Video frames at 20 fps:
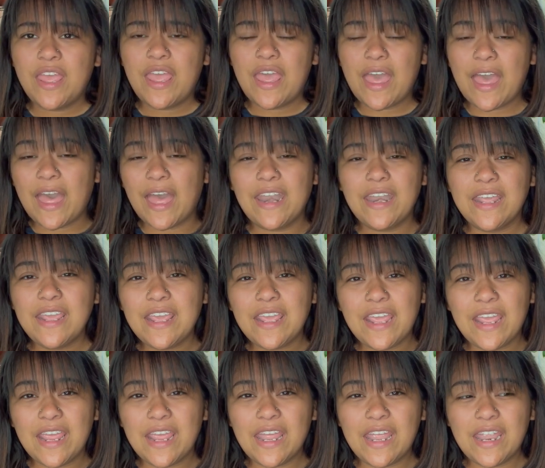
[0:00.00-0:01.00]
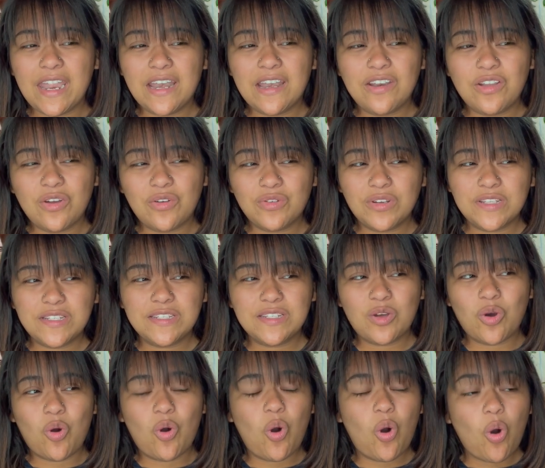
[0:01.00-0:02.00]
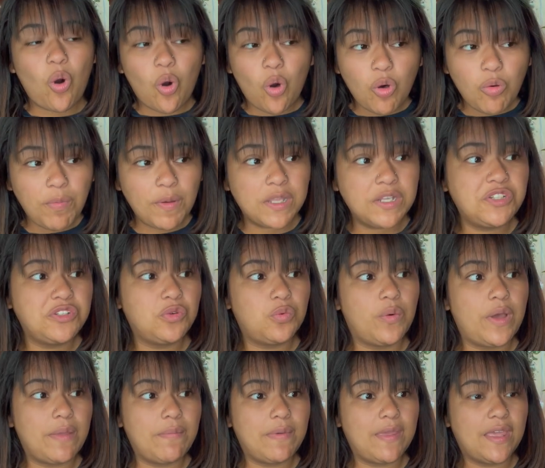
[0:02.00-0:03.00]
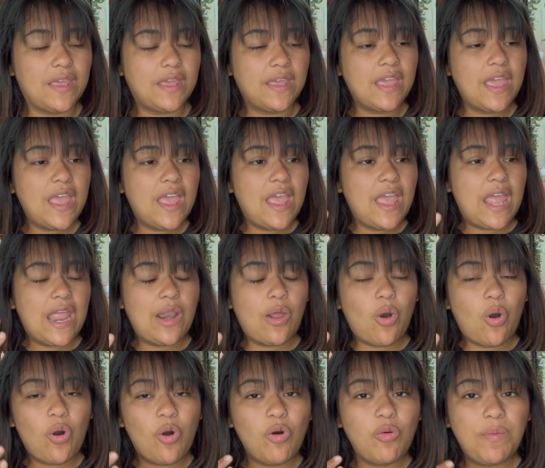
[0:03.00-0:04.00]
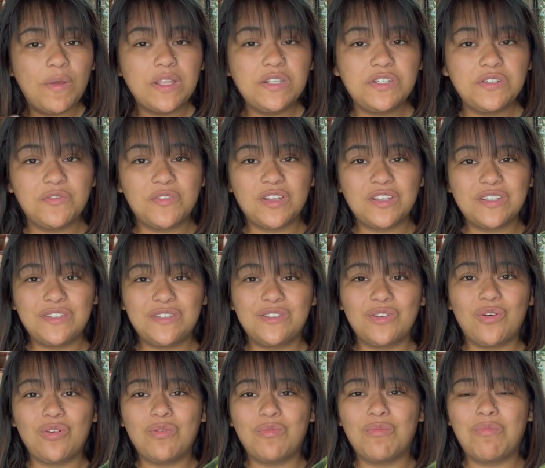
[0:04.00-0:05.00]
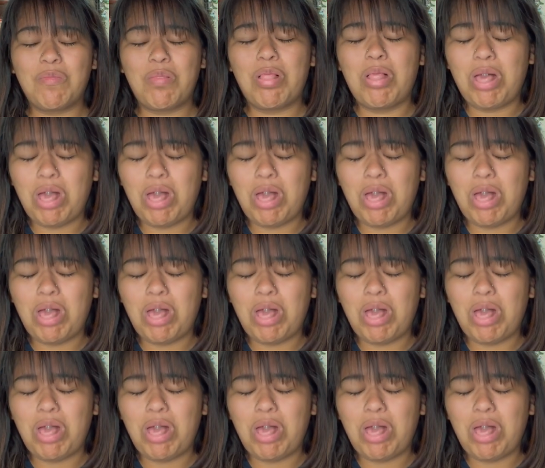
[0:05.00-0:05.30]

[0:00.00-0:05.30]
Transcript: at it and noticed a whole bunch of webbing and a whole bunch of adult